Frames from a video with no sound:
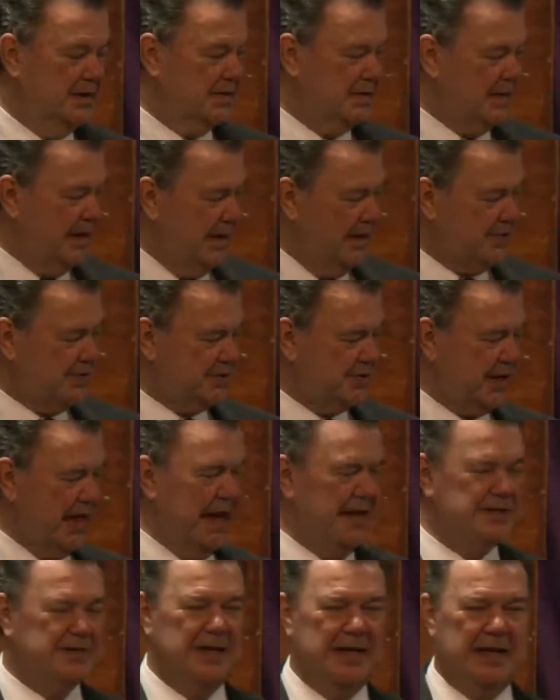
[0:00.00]
Touched,
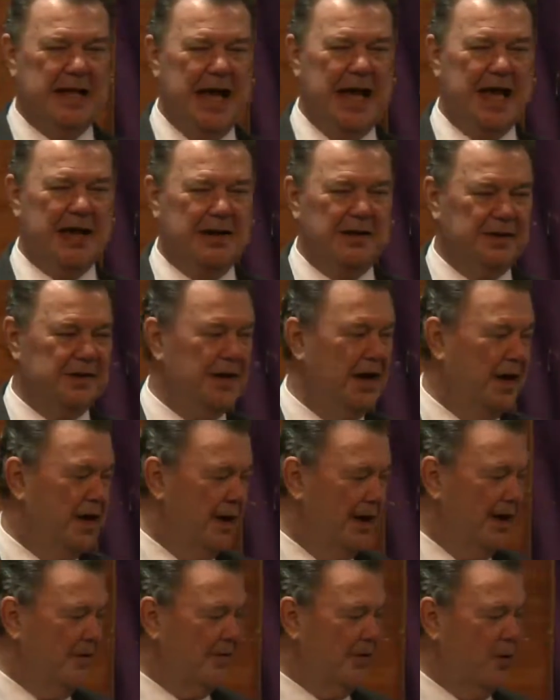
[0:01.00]
tasted, and handled
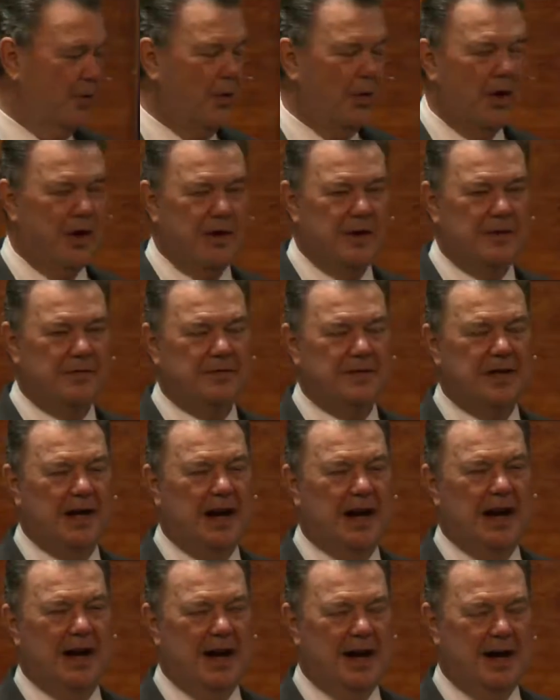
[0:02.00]
of the Word of
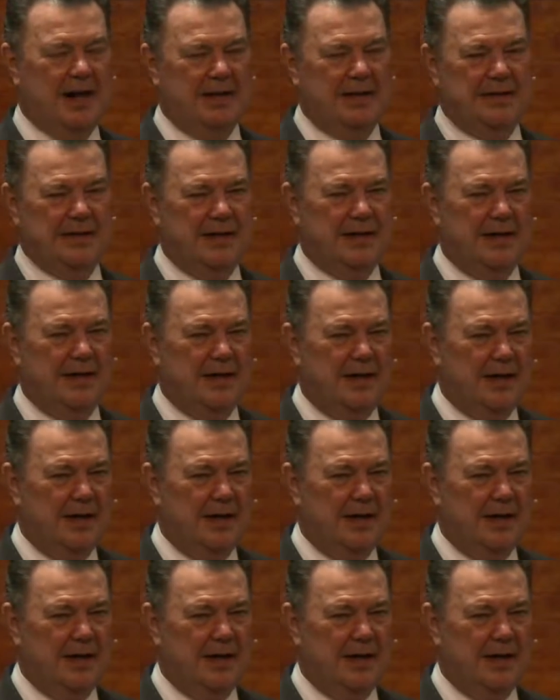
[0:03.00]
God.